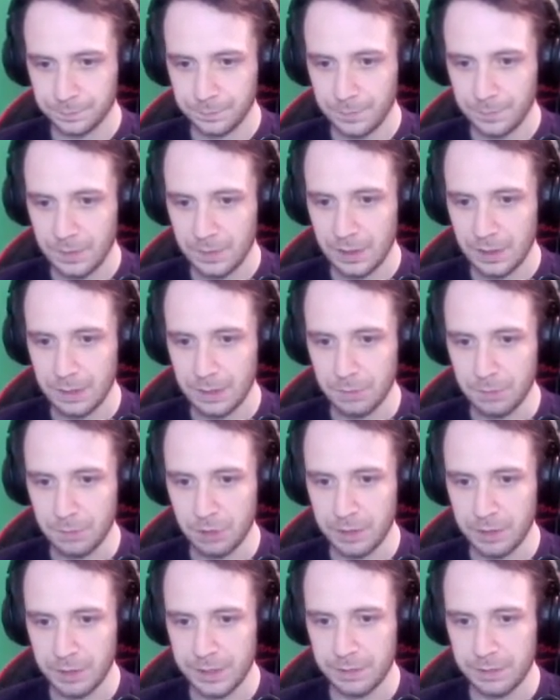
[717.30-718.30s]
And we're going
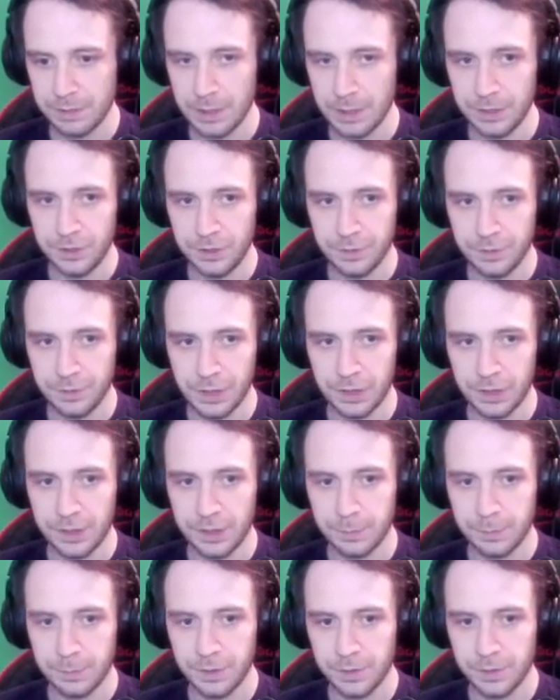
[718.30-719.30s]
into another...
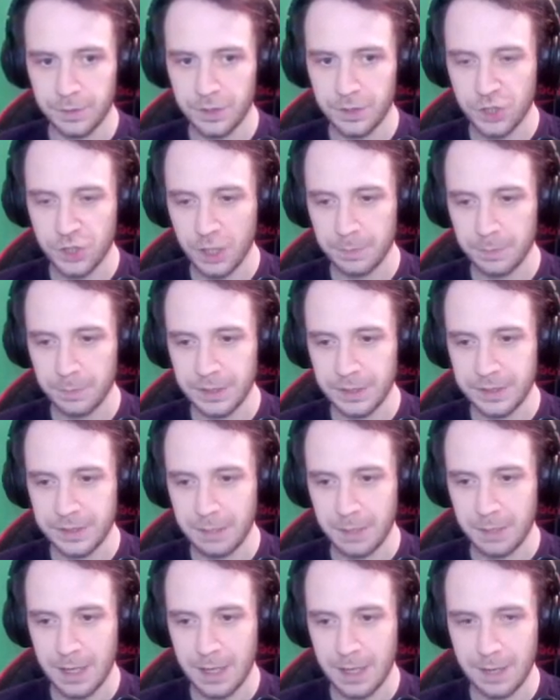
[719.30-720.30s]
The shop list that we
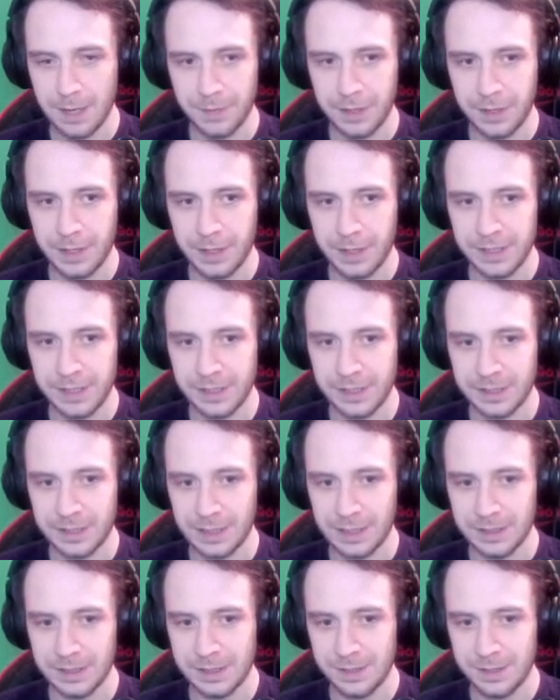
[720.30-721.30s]
have here is
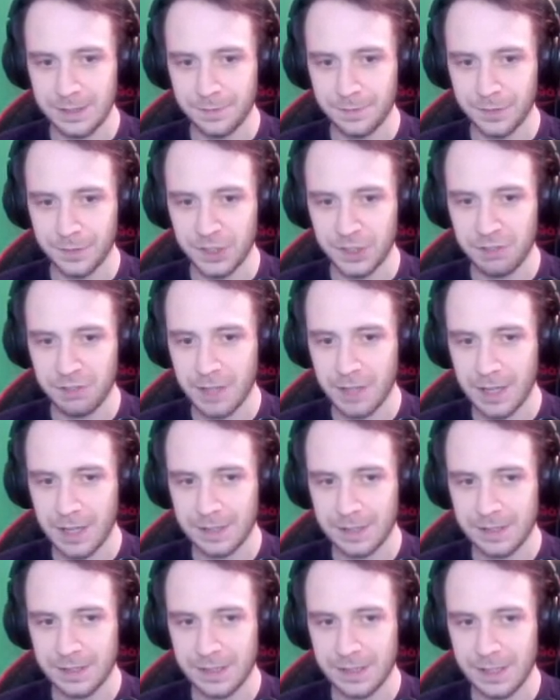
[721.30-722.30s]
extensive. You can't see
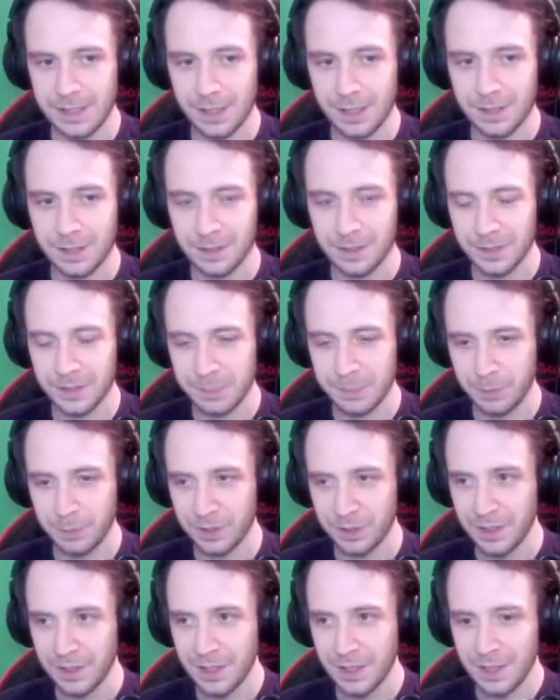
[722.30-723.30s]
it, of course, but
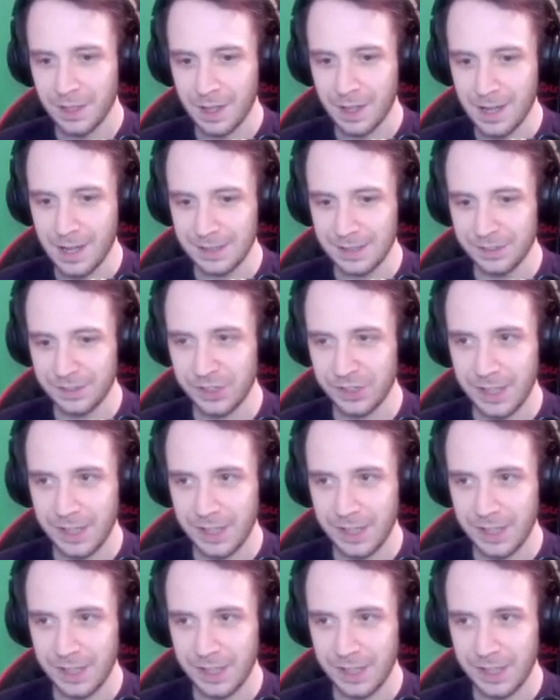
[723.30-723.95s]
I literally have a